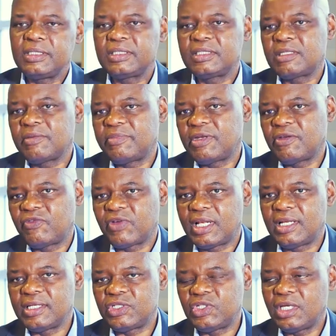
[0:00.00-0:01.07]
This is a bit of a
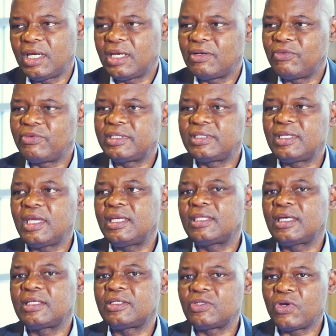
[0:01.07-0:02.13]
cliche. We say
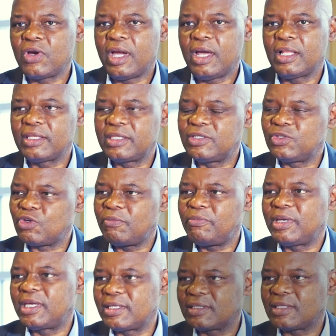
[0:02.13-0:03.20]
mm. that your health is your
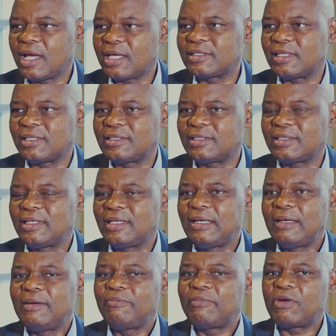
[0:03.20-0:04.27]
biggest asset,
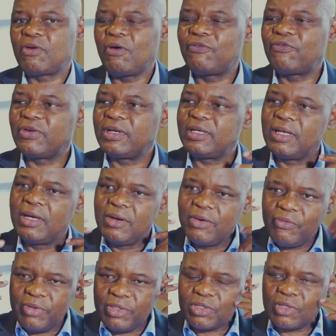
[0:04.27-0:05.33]
but often
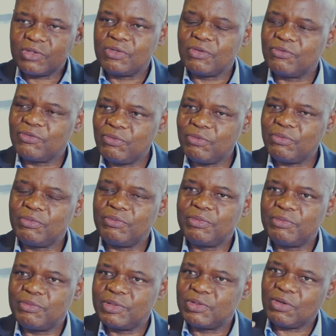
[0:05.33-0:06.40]
we just
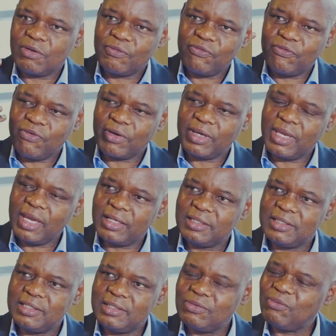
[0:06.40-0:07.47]
we sort of forget
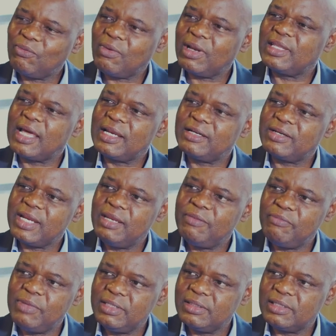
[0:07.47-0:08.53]
what that
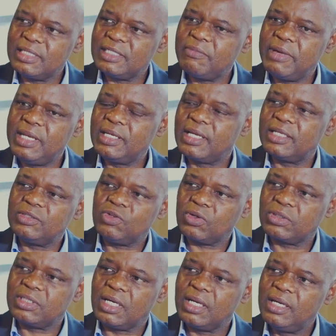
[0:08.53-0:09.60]
really means. As a medical
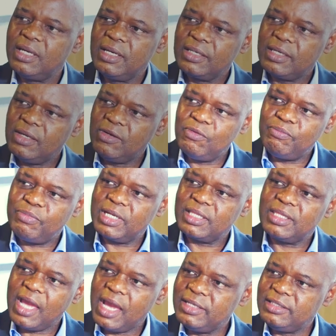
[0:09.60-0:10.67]
doctor, can you
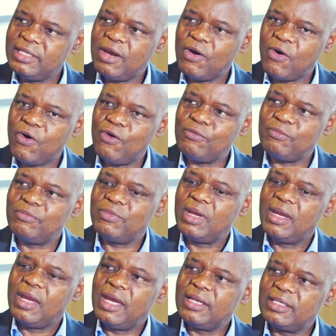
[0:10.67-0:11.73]
bring the idea home
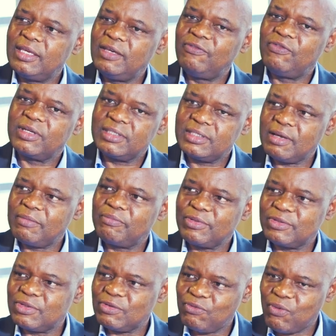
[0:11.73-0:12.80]
and give
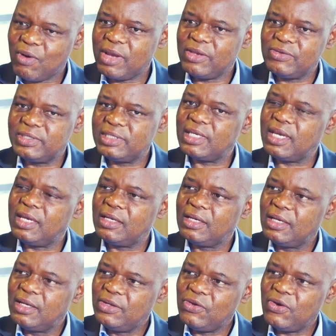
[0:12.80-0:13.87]
examples of why you say
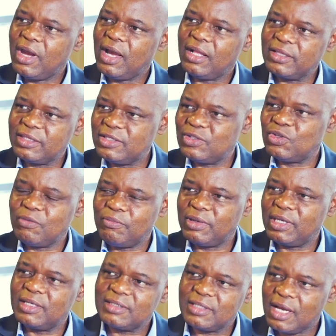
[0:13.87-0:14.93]
your health is your
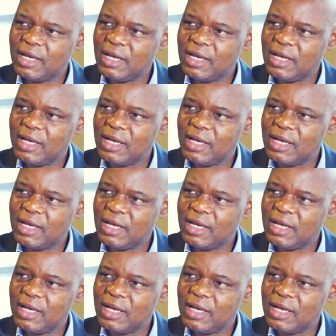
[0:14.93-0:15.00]
biggest